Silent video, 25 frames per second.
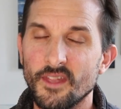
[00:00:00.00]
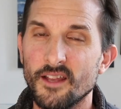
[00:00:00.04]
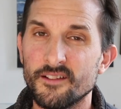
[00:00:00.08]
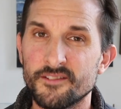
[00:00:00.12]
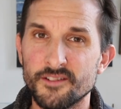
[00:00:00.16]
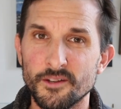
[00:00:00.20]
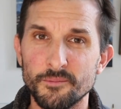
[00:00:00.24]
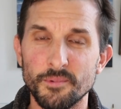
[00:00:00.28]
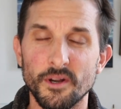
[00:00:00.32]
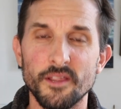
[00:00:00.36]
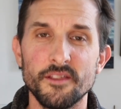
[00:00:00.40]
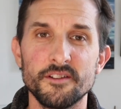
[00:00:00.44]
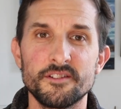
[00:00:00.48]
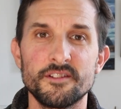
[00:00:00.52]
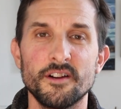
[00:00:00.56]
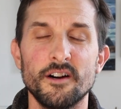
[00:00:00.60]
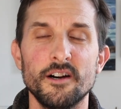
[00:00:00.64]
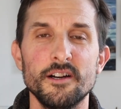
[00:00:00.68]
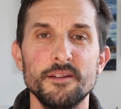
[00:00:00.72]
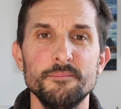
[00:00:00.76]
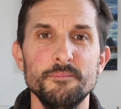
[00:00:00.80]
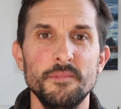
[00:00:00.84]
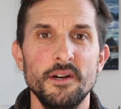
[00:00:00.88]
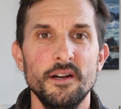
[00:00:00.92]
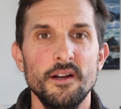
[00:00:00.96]
So by the
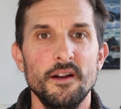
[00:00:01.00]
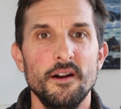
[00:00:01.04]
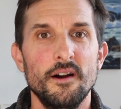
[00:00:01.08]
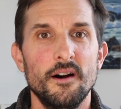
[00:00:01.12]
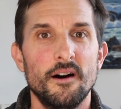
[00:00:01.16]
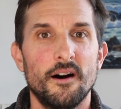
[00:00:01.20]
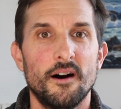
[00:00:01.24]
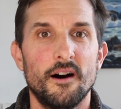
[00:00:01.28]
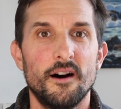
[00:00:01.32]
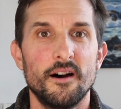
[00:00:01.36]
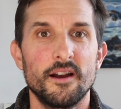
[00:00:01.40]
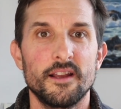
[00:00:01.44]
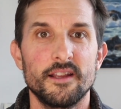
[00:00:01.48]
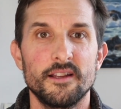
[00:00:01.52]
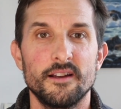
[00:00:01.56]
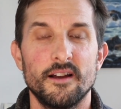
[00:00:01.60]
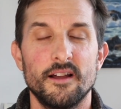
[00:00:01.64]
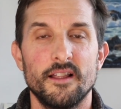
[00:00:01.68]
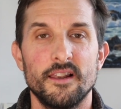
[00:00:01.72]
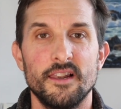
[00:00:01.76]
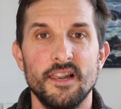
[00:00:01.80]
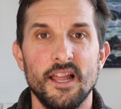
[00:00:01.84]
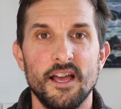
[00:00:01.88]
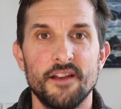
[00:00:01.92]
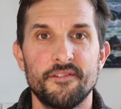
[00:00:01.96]
time I
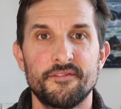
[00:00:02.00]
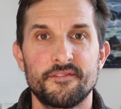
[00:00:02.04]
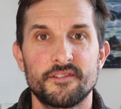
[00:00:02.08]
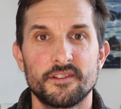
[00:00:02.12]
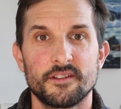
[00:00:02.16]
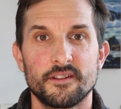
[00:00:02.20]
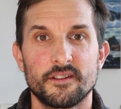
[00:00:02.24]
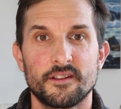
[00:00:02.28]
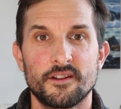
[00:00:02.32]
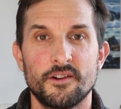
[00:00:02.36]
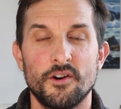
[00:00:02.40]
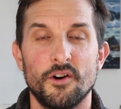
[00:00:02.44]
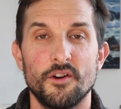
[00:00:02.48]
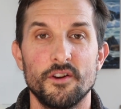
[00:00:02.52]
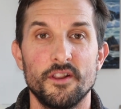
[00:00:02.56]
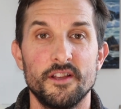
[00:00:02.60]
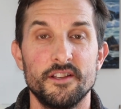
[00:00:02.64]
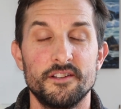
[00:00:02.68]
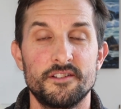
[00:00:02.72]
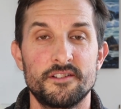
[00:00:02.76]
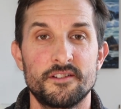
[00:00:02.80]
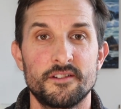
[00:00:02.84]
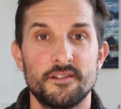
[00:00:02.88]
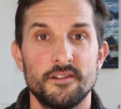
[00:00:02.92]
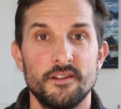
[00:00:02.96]
left
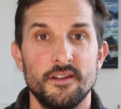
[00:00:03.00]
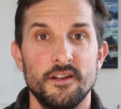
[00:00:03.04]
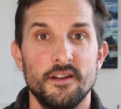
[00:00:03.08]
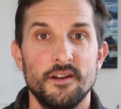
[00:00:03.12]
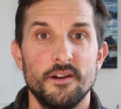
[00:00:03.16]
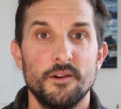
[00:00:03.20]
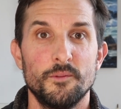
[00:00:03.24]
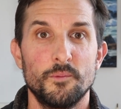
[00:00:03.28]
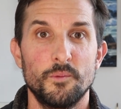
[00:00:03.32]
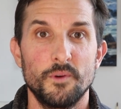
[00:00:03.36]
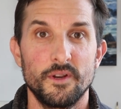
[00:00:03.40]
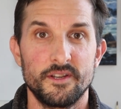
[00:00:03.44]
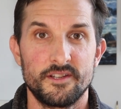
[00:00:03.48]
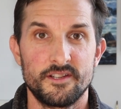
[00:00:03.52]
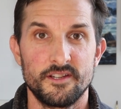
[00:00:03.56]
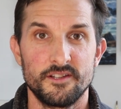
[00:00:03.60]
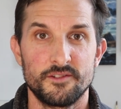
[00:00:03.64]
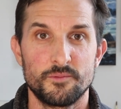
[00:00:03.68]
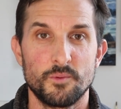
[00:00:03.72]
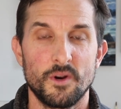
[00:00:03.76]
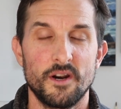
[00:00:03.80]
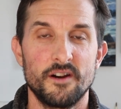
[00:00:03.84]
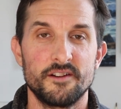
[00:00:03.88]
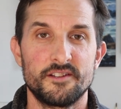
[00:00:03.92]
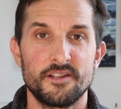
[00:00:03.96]
college, which
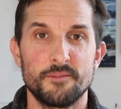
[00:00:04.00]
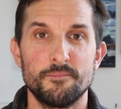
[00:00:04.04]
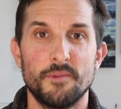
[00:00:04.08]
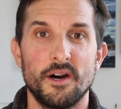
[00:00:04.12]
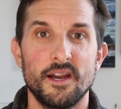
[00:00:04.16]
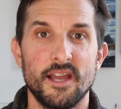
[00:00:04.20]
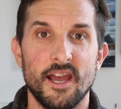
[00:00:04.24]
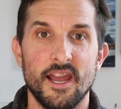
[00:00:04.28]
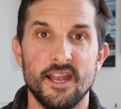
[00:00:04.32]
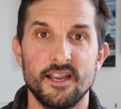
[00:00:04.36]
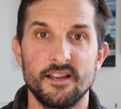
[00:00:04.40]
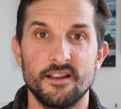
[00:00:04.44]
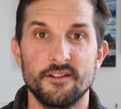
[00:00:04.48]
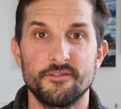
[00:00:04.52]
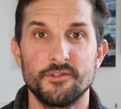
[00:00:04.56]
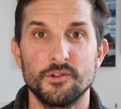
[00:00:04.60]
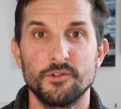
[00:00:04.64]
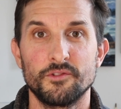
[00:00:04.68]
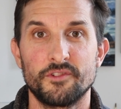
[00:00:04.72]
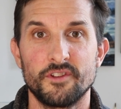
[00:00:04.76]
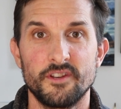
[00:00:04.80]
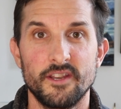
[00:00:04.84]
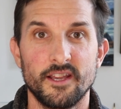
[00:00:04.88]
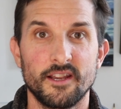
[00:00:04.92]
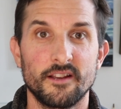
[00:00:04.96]
is where I did my
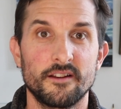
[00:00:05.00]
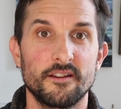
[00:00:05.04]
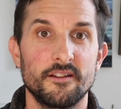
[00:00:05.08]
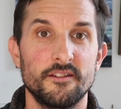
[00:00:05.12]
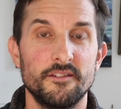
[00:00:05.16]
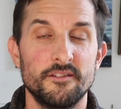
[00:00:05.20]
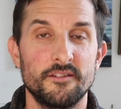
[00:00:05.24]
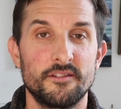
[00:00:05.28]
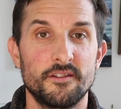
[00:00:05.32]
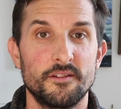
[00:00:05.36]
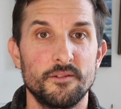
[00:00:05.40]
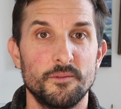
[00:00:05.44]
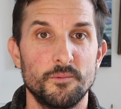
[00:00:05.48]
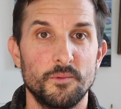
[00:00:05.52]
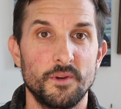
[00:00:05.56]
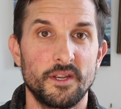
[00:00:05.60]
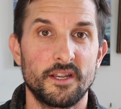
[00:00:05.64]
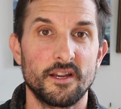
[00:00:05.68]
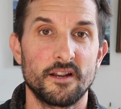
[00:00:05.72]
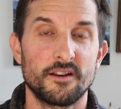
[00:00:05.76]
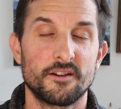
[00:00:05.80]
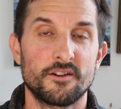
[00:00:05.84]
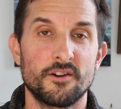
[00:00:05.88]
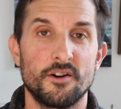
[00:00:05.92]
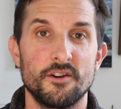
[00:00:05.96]
A-levels in England, we
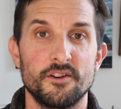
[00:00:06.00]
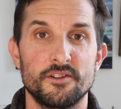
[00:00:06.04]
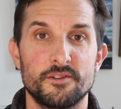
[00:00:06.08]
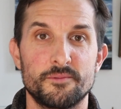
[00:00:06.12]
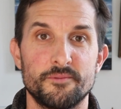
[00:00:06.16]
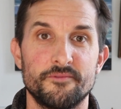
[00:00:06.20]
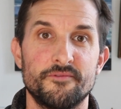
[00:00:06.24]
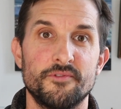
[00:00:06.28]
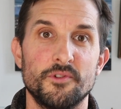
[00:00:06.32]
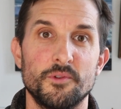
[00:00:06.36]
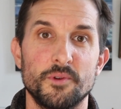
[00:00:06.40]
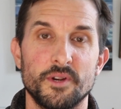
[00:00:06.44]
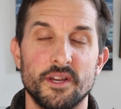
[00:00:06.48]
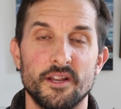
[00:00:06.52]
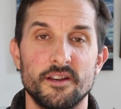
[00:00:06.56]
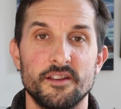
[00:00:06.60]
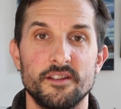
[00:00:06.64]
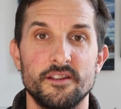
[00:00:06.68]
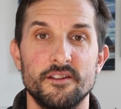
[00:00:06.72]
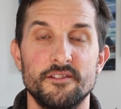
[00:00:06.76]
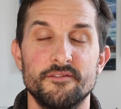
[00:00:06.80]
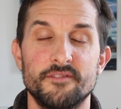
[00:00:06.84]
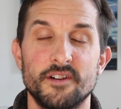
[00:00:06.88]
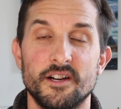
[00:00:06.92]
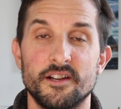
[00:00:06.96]
go to college before we go to
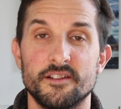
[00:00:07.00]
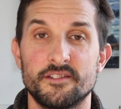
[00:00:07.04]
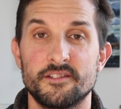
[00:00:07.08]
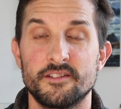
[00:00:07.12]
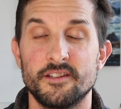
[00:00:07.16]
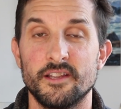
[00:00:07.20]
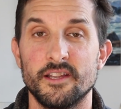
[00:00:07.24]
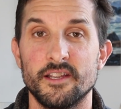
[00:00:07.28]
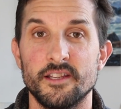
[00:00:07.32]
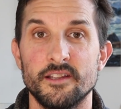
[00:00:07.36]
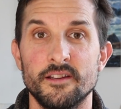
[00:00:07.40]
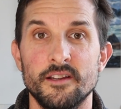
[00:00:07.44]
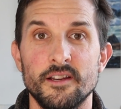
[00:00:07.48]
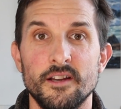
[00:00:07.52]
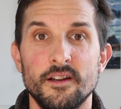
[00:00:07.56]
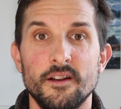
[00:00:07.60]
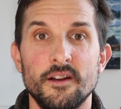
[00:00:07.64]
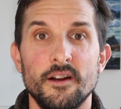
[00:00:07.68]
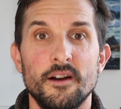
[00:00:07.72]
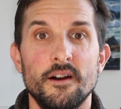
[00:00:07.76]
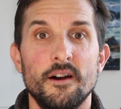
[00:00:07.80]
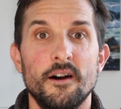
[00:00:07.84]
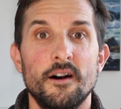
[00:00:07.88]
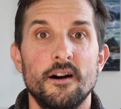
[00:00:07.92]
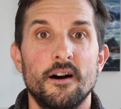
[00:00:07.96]
university,
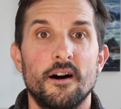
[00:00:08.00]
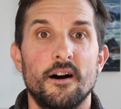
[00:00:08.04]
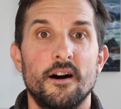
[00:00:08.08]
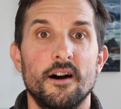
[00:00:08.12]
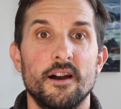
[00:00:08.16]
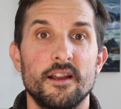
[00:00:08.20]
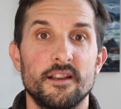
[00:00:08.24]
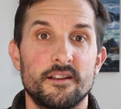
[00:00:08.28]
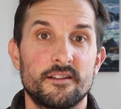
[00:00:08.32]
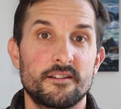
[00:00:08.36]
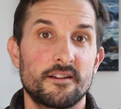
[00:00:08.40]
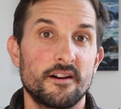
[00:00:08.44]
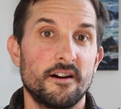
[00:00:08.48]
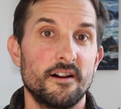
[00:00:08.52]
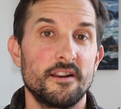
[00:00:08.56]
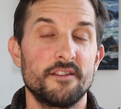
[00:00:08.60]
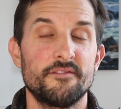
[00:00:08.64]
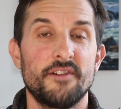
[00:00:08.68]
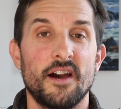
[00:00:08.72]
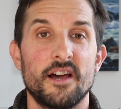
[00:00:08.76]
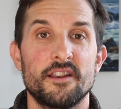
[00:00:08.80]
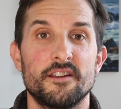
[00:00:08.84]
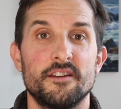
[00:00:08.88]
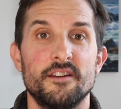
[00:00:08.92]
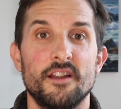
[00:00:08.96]
I'd kind of
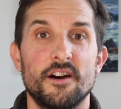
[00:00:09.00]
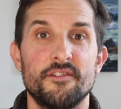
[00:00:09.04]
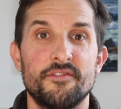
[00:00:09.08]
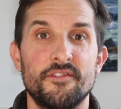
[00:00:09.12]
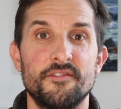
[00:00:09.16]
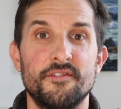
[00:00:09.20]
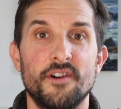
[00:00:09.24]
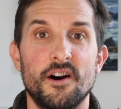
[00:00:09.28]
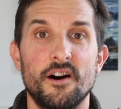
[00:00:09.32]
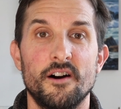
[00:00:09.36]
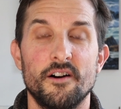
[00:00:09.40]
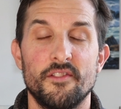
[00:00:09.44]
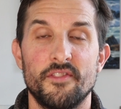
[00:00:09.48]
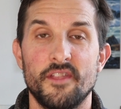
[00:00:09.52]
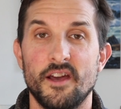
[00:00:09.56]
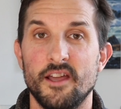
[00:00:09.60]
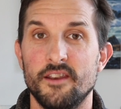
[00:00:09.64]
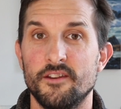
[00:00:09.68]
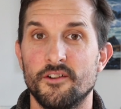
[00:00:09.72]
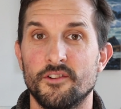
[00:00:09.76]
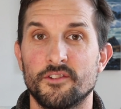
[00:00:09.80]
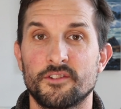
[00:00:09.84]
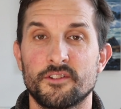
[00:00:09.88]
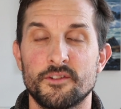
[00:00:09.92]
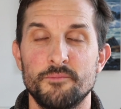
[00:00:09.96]
had enough of art
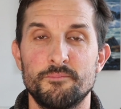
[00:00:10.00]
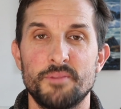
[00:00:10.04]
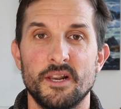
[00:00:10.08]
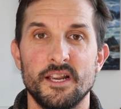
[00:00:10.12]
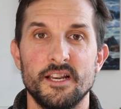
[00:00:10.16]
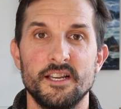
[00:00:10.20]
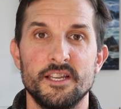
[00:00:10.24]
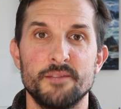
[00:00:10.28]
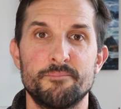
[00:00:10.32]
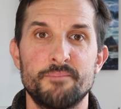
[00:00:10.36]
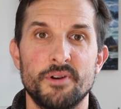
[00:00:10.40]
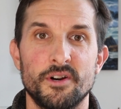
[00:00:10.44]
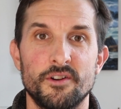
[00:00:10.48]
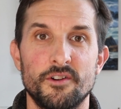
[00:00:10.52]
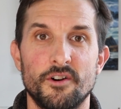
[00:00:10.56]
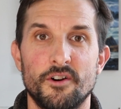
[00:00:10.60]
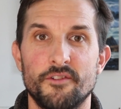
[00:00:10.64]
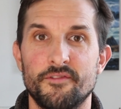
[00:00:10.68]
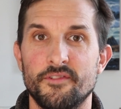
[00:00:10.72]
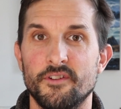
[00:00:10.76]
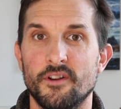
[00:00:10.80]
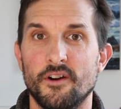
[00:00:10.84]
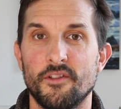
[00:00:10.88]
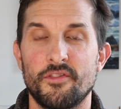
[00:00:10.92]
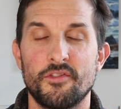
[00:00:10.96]
then. I was completely put
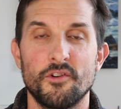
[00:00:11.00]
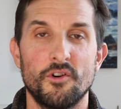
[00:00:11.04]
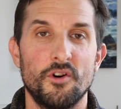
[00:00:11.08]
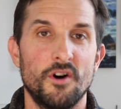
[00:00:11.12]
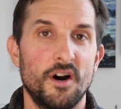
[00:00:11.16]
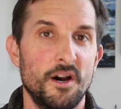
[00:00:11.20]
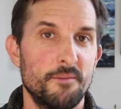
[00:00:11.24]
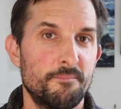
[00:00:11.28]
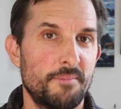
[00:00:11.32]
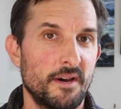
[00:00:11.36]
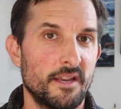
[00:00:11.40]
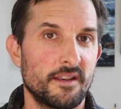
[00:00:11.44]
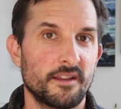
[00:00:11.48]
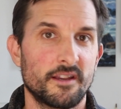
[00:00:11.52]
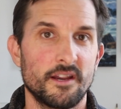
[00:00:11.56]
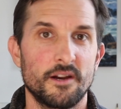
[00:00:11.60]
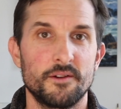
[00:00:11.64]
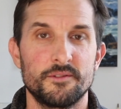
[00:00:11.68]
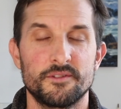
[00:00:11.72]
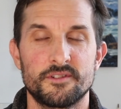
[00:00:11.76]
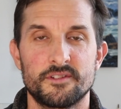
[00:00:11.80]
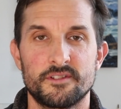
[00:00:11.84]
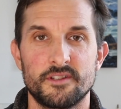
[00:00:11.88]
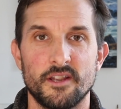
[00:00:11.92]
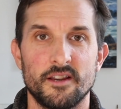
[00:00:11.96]
off and I thought I'd better go
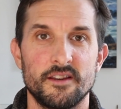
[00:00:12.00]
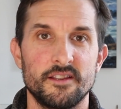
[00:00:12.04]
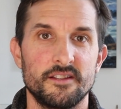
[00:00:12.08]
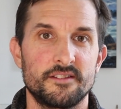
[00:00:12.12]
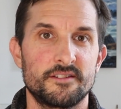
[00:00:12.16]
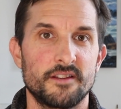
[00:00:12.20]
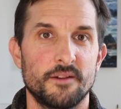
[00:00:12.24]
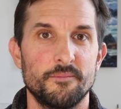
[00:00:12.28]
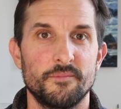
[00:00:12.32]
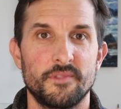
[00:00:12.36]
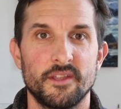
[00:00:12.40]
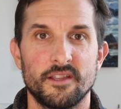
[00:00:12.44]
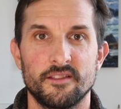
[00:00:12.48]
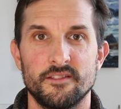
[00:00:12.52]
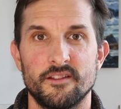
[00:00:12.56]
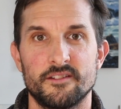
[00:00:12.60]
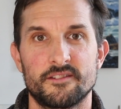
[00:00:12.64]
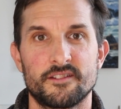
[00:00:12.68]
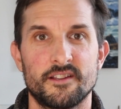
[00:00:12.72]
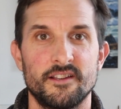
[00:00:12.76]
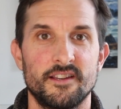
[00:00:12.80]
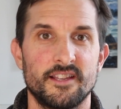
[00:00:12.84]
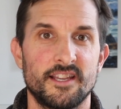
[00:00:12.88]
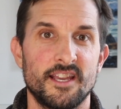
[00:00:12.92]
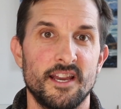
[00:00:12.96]
and study something that's
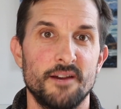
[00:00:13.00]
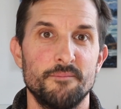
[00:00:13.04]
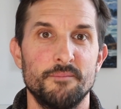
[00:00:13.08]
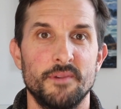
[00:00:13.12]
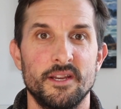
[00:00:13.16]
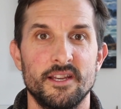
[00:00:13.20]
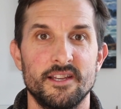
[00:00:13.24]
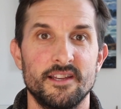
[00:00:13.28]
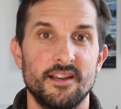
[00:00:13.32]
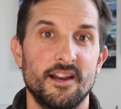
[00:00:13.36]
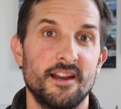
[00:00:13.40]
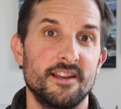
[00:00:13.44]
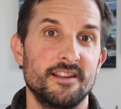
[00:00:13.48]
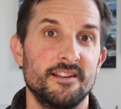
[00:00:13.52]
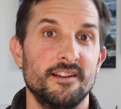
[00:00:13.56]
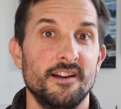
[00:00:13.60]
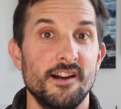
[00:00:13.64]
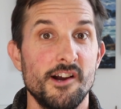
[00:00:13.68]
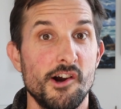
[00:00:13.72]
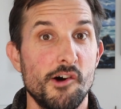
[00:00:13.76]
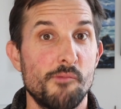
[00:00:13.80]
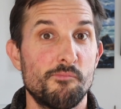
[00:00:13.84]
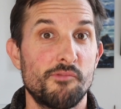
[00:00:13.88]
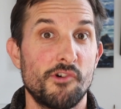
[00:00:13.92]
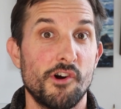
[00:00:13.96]
going to get me a
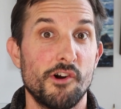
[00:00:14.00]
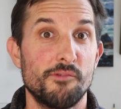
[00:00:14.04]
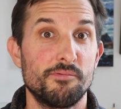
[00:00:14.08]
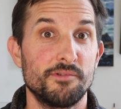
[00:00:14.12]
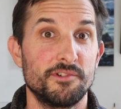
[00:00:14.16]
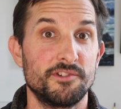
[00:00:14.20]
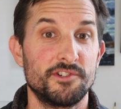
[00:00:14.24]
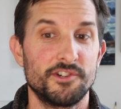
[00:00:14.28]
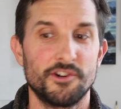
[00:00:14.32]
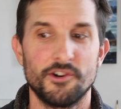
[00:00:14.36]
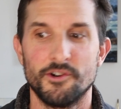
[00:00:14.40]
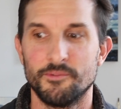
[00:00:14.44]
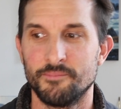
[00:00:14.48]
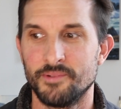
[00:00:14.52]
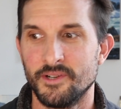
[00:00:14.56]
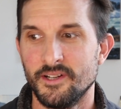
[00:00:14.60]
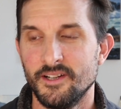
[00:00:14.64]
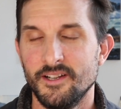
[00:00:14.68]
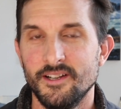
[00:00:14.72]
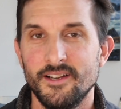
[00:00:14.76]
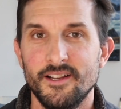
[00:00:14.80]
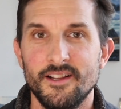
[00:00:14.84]
proper job.